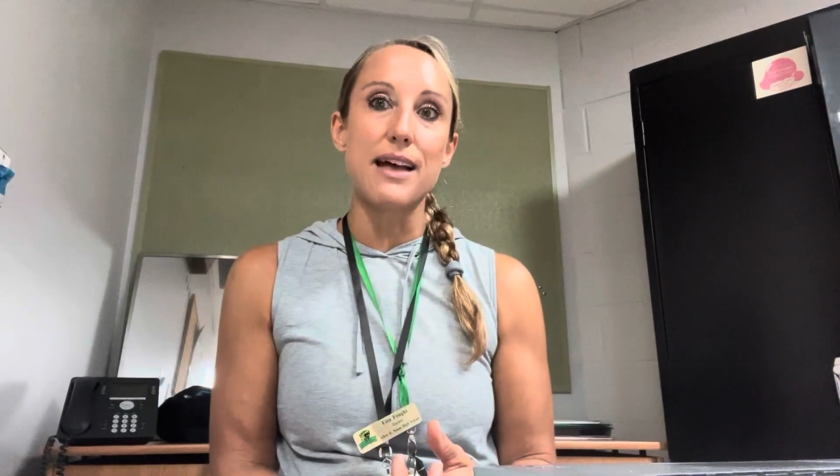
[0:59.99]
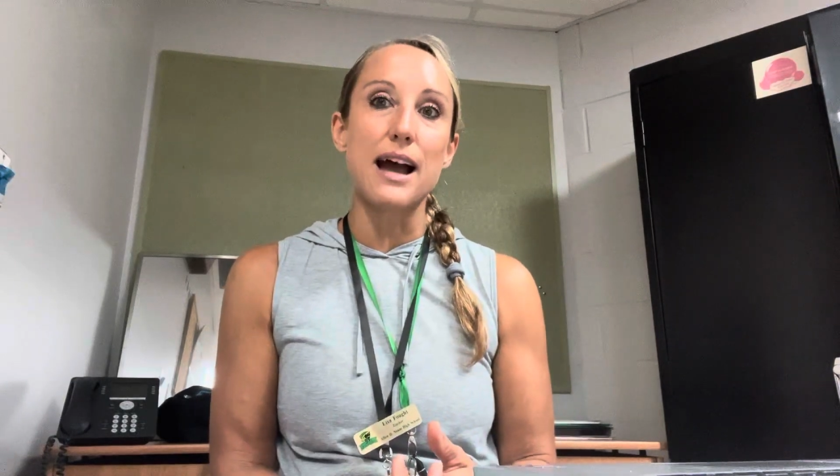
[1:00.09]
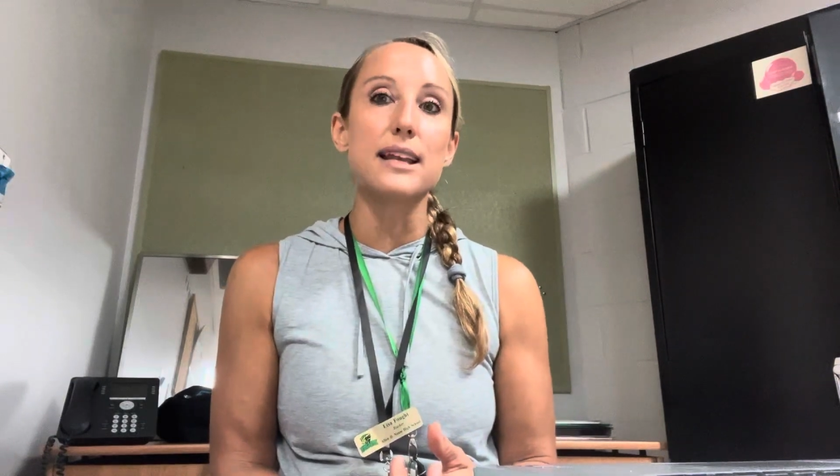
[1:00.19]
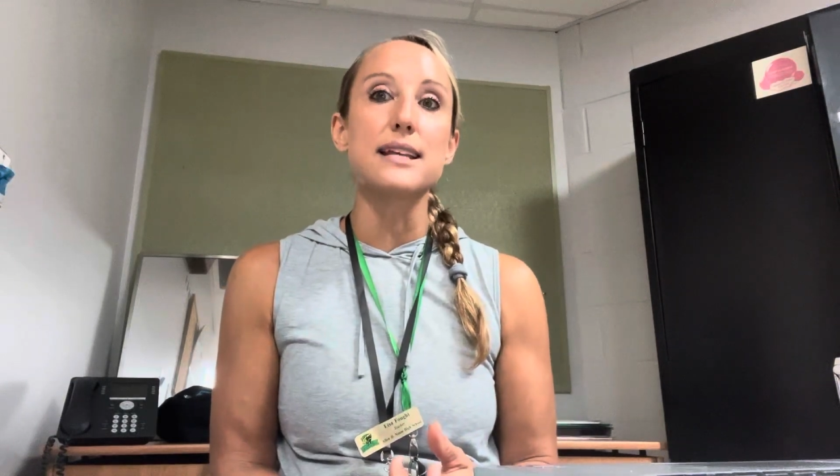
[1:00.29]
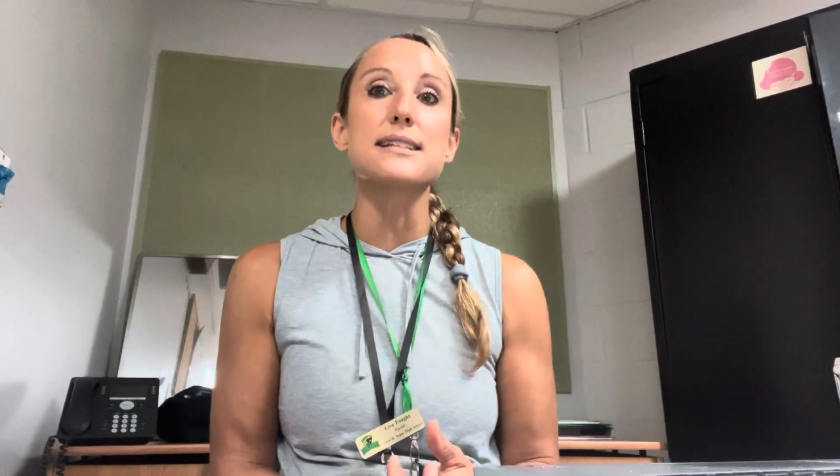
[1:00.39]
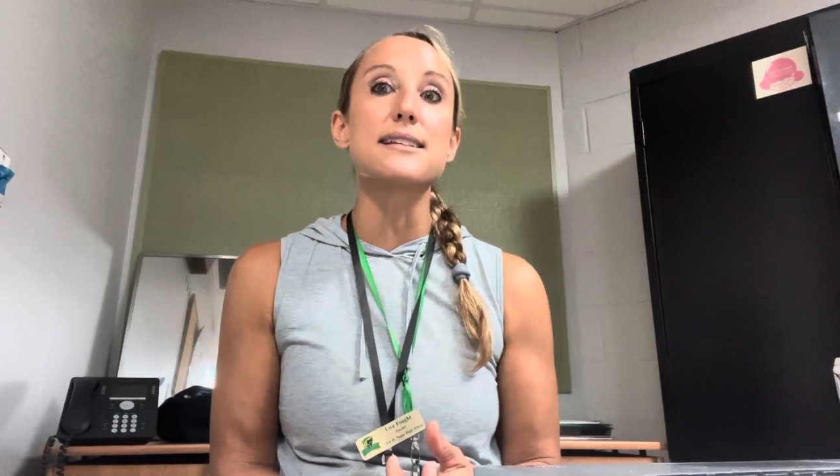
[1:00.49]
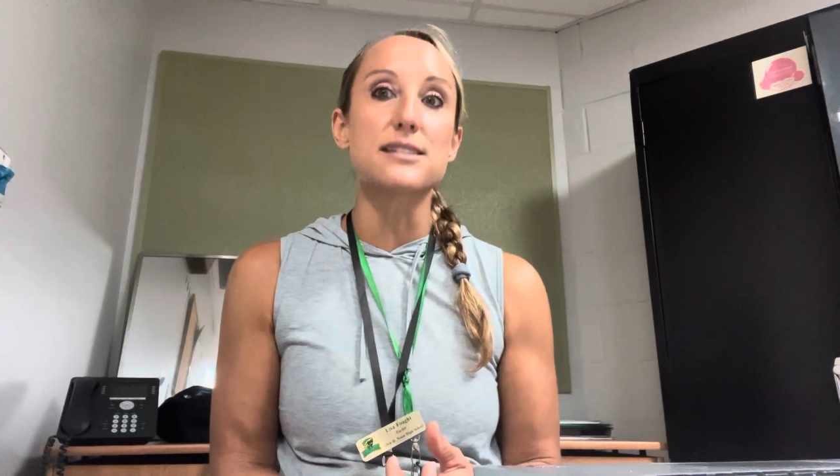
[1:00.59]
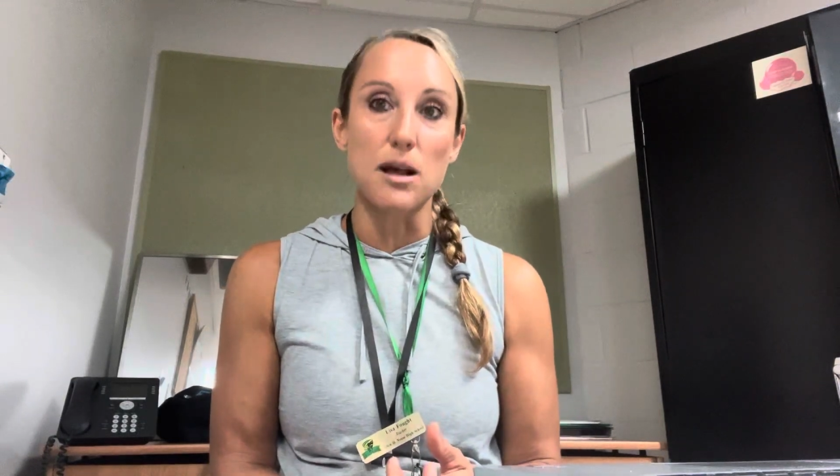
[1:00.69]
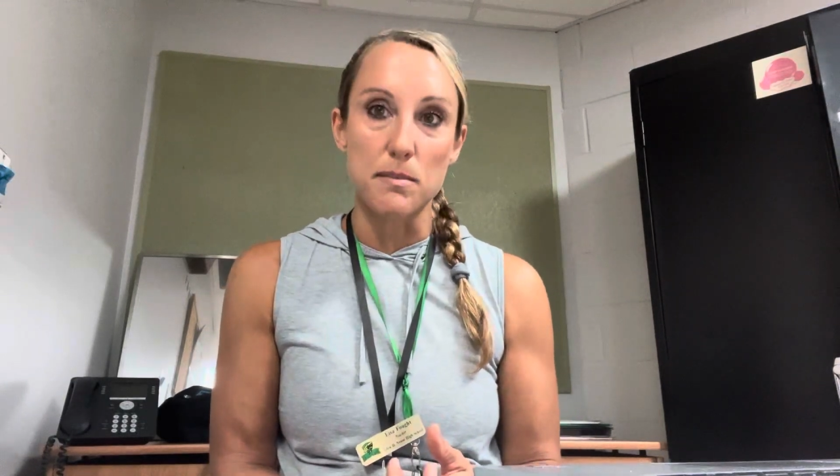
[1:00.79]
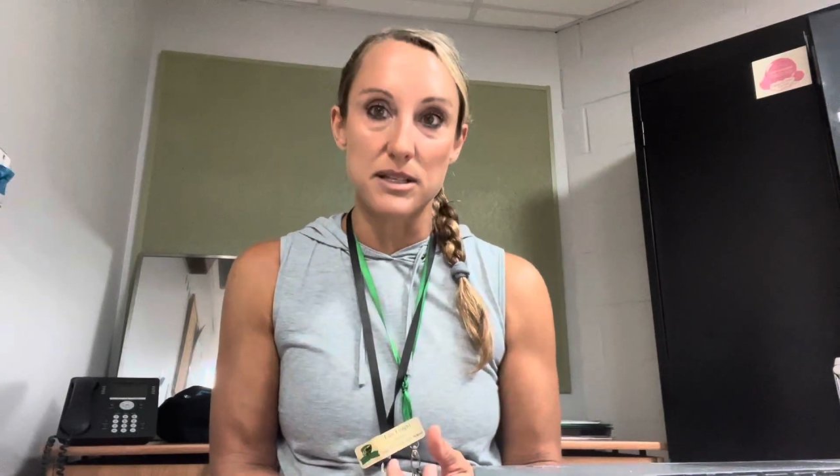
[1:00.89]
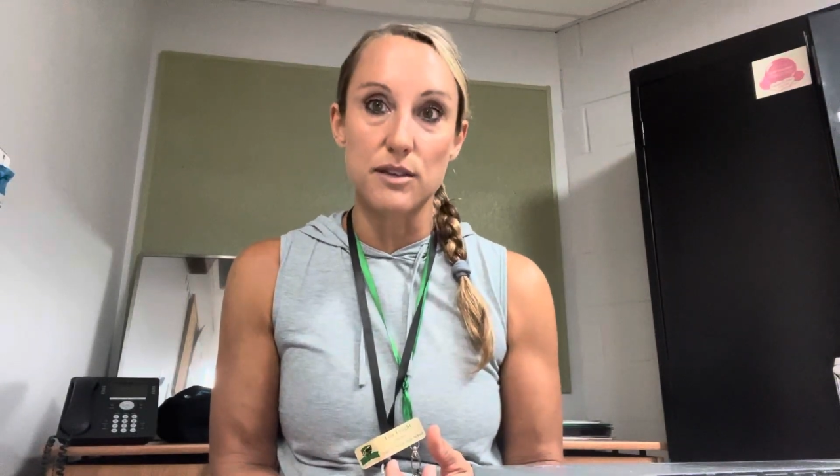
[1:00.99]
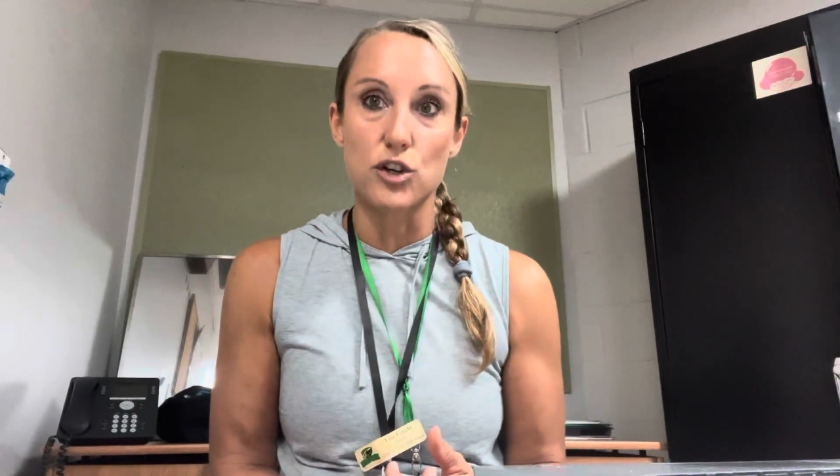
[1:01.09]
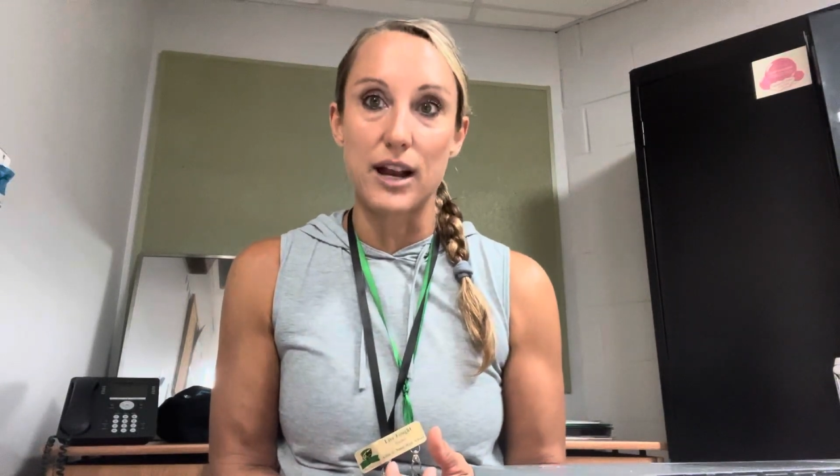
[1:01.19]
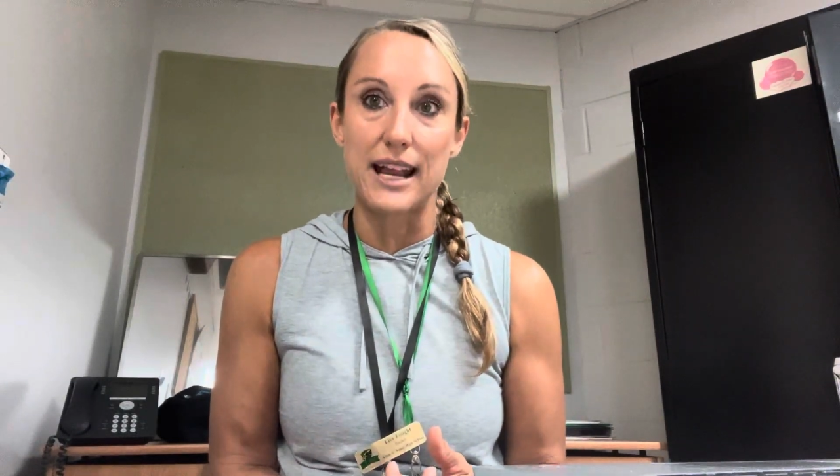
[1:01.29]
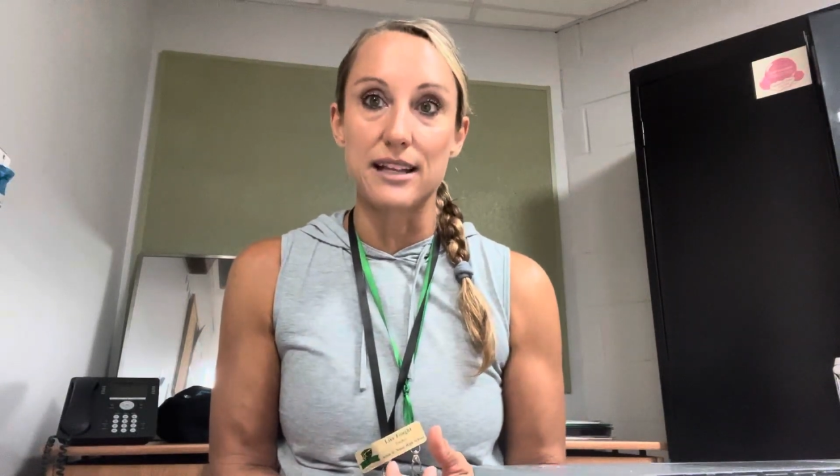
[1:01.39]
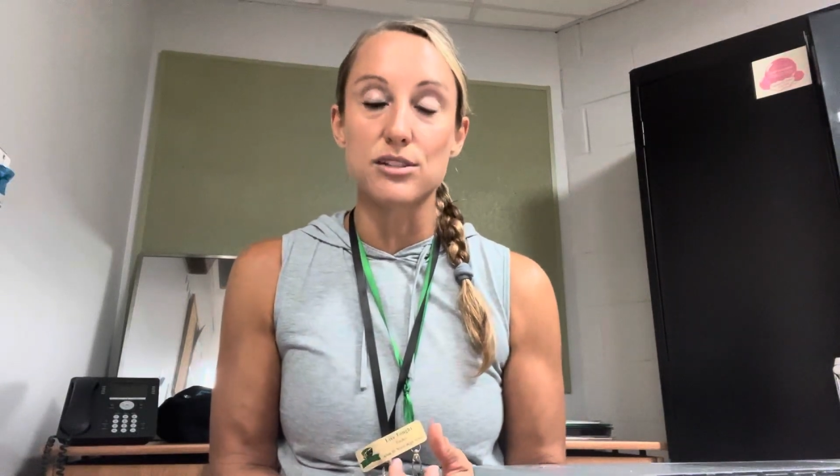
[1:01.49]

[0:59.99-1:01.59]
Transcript: that is a summative grade.